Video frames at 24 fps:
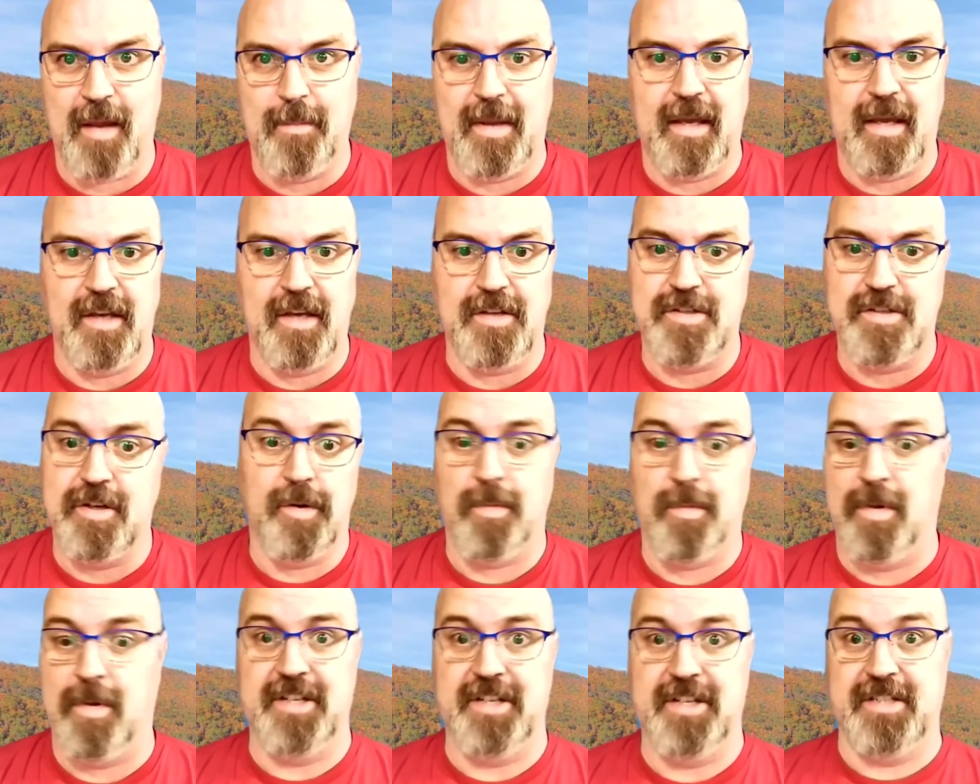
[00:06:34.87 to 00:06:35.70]
Because you don't
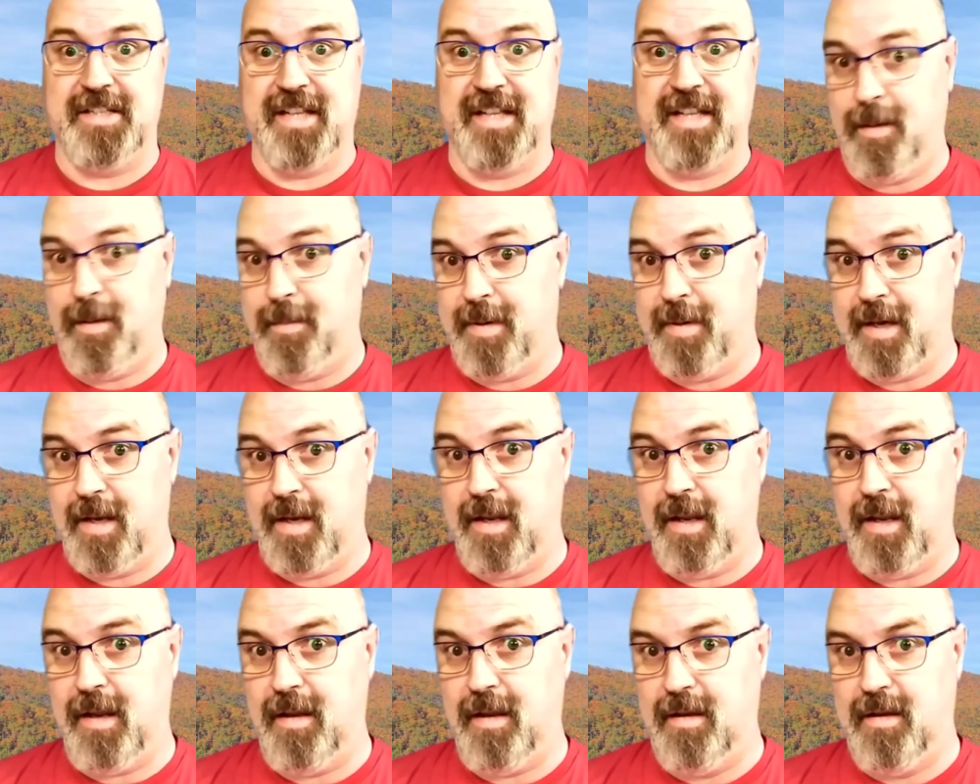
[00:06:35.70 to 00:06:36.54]
want just
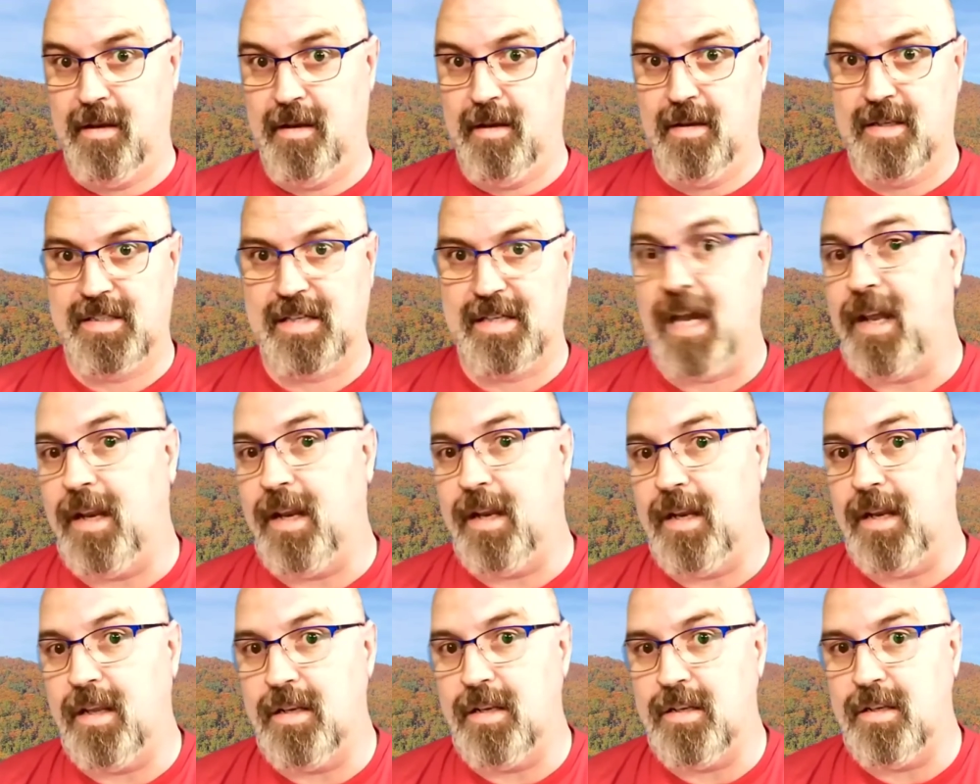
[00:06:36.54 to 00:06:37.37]
anybody
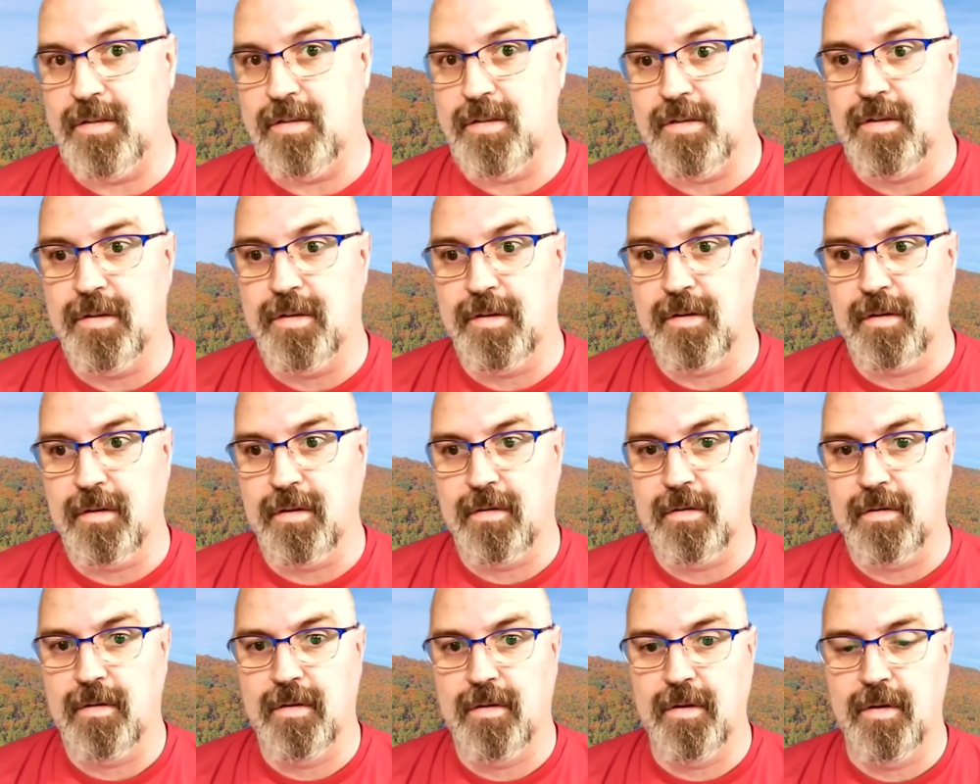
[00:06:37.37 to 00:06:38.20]
signing into
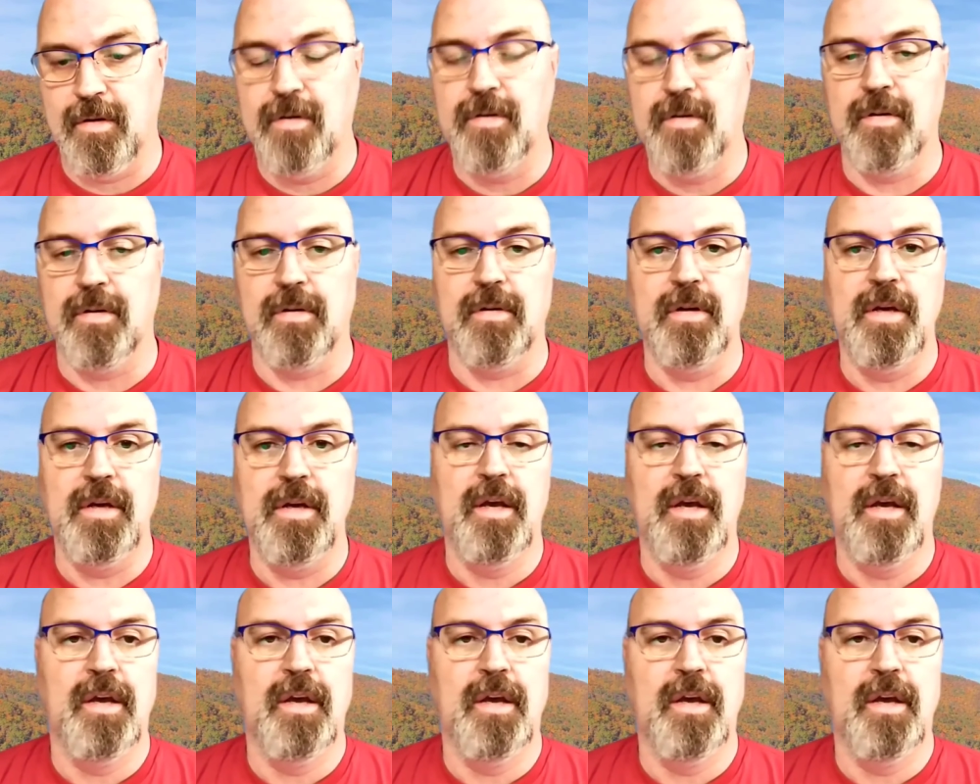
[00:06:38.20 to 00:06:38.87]
your Google.